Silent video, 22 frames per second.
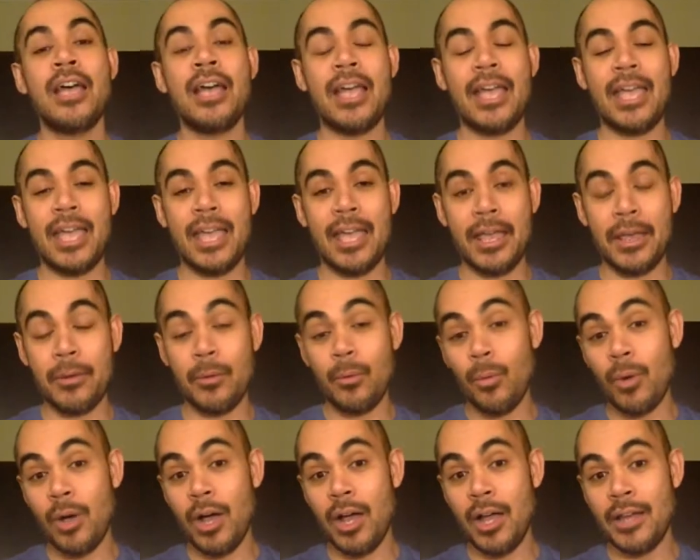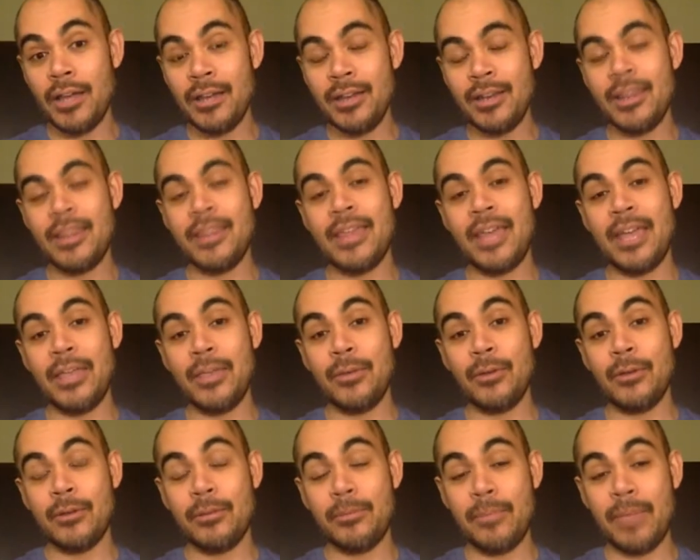and one that you
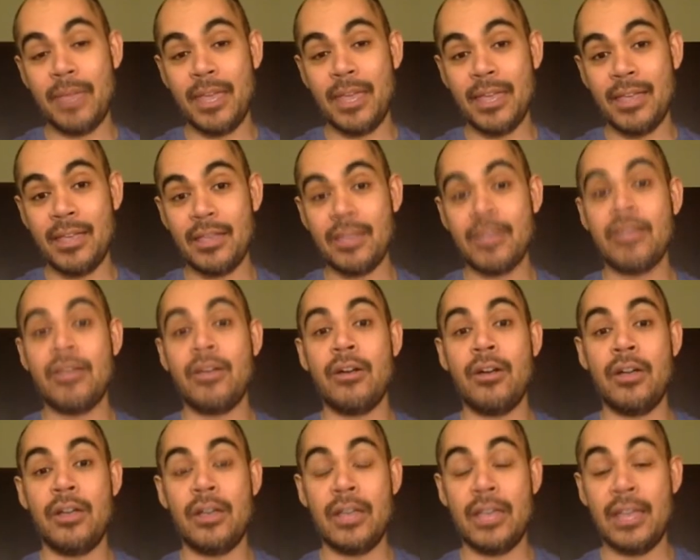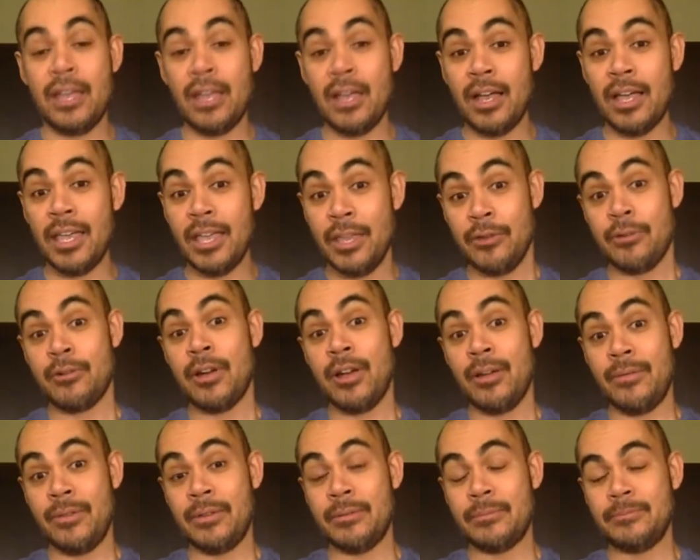can make in your
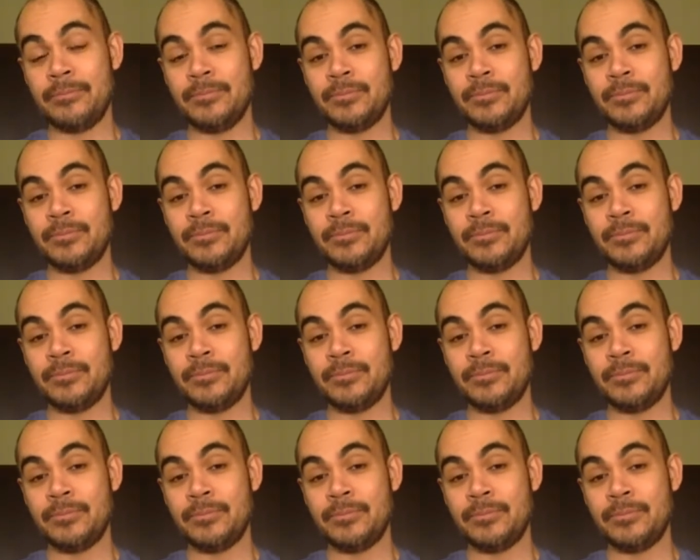oven.